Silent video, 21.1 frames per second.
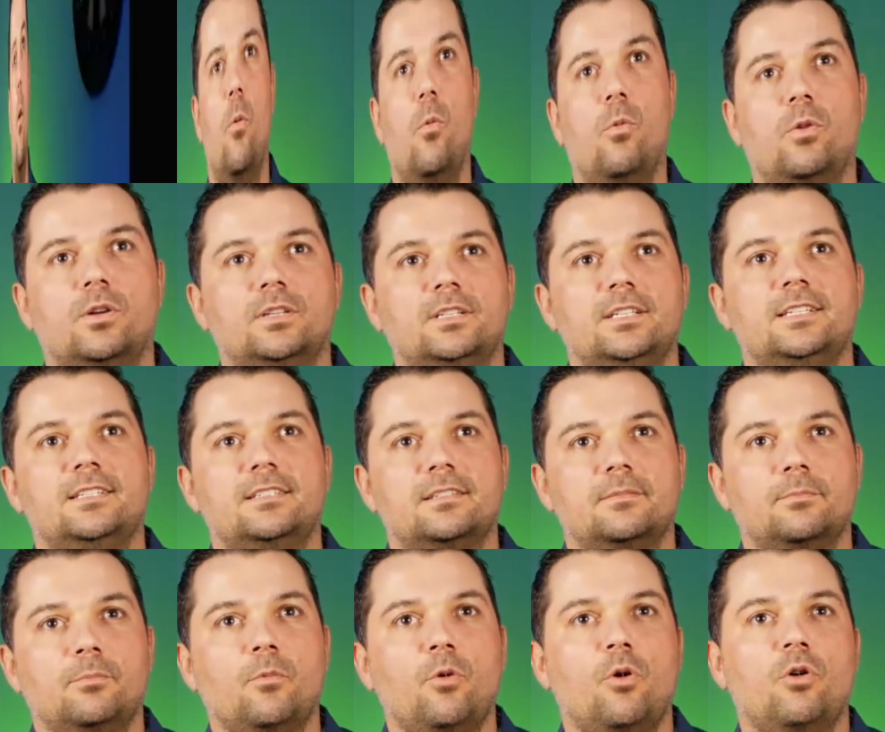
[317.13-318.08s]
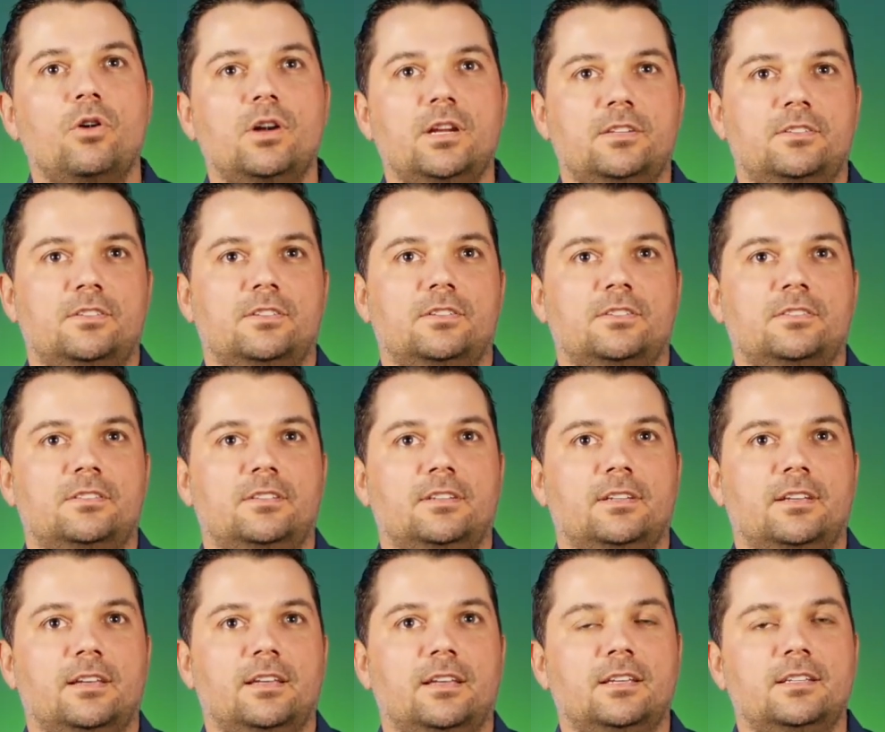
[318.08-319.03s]
What is more
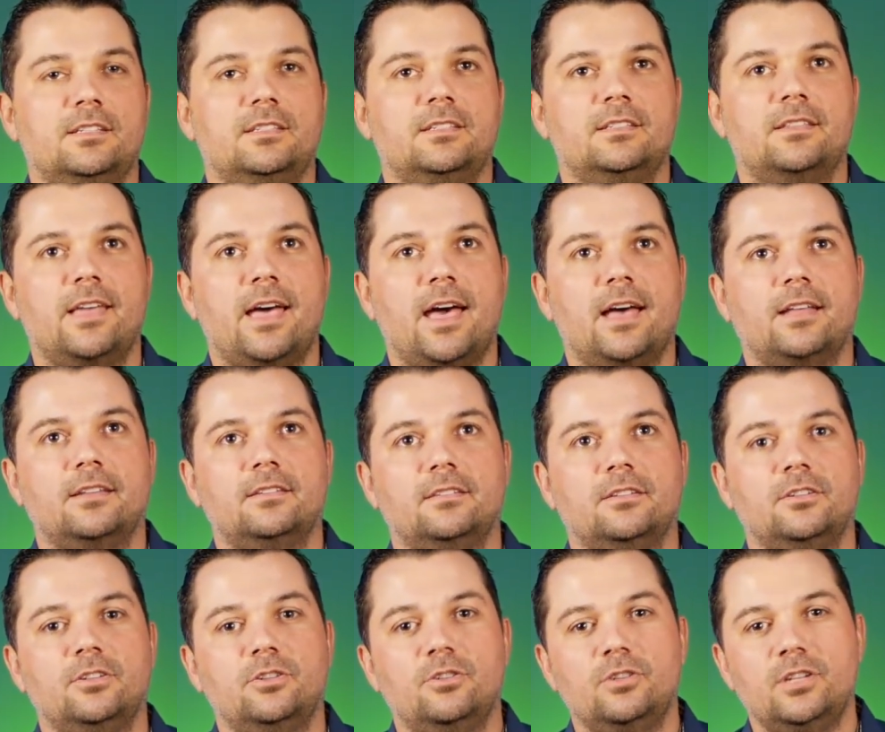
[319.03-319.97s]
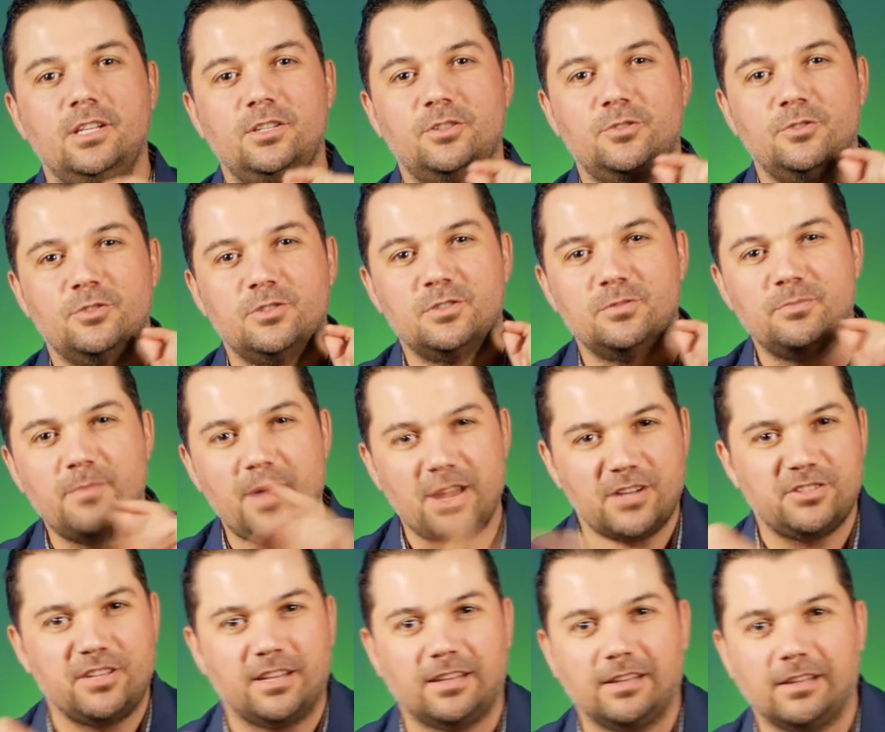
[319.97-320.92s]
interesting is that you need to
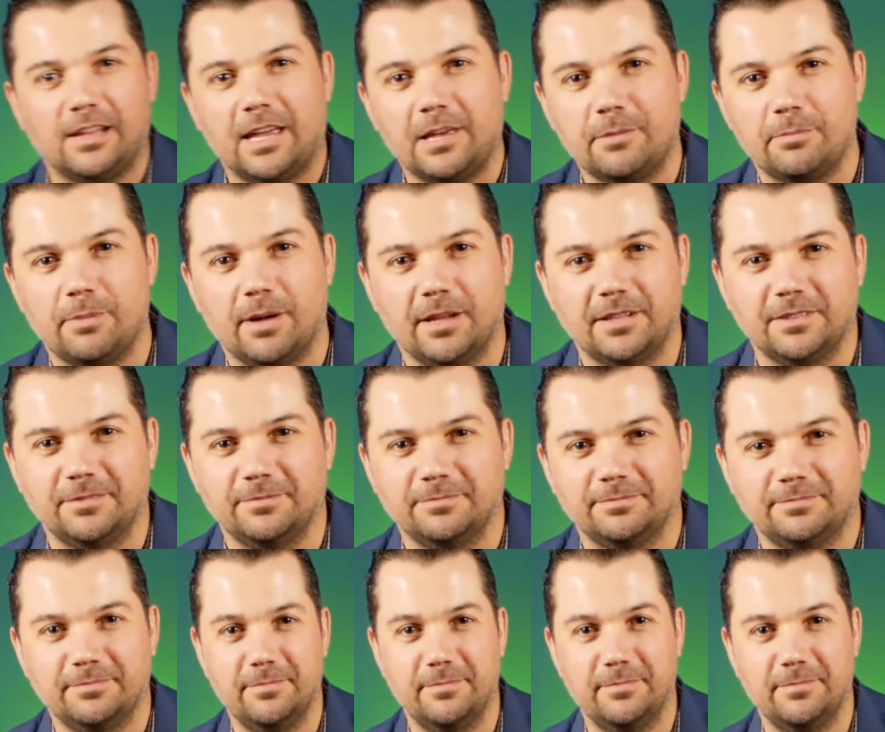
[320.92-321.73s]
smash that like button.